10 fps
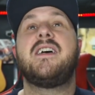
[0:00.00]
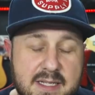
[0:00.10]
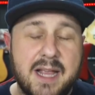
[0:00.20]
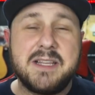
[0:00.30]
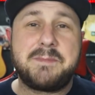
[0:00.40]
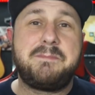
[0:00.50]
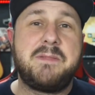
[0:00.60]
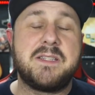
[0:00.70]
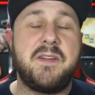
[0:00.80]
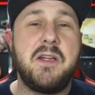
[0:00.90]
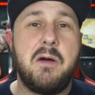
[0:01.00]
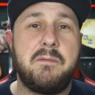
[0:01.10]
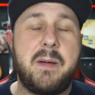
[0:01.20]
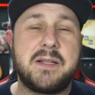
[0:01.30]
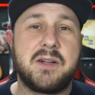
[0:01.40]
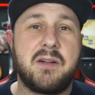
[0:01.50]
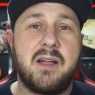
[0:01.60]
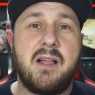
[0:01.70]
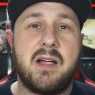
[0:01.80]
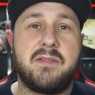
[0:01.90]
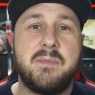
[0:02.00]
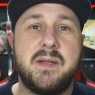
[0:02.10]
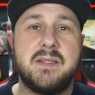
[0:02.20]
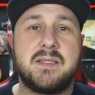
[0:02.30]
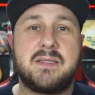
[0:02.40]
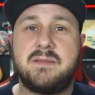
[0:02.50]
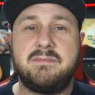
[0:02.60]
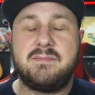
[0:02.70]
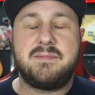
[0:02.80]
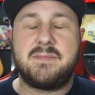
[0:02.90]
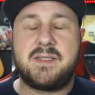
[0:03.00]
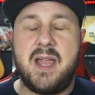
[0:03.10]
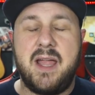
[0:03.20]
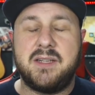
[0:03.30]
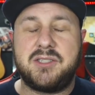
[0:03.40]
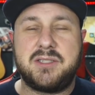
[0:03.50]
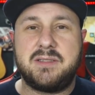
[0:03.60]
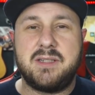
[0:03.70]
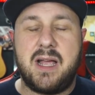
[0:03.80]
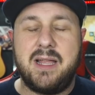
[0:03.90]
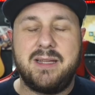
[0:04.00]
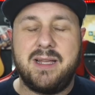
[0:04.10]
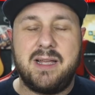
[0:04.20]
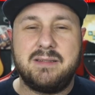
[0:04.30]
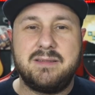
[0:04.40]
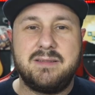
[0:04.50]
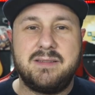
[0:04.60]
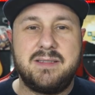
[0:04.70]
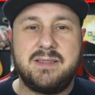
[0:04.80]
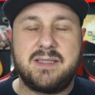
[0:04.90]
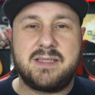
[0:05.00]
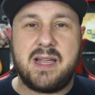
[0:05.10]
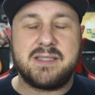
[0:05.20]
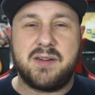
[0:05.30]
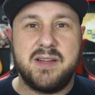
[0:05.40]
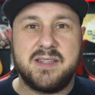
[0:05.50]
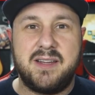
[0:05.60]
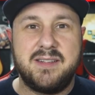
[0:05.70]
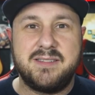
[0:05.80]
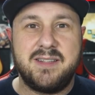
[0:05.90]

So I got this this video of Pastor Greg Locke from his stage. I, I, this guy's crazy.